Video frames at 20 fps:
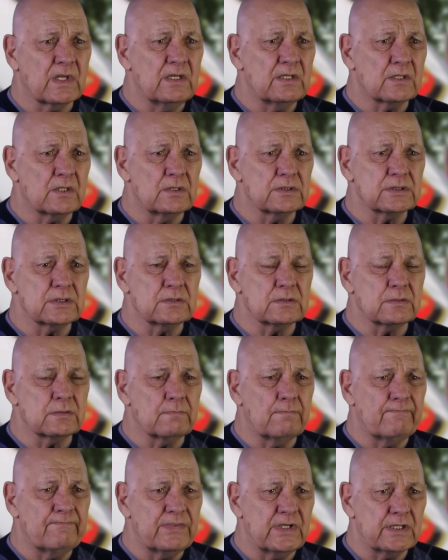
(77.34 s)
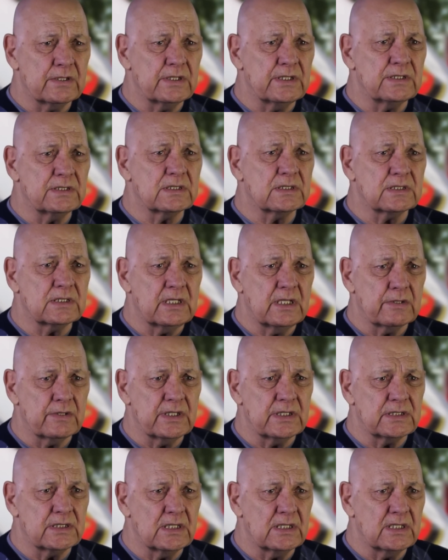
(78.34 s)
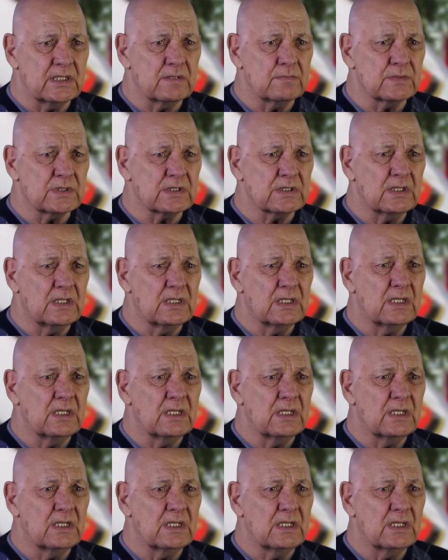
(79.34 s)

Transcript: You go through some very scary times,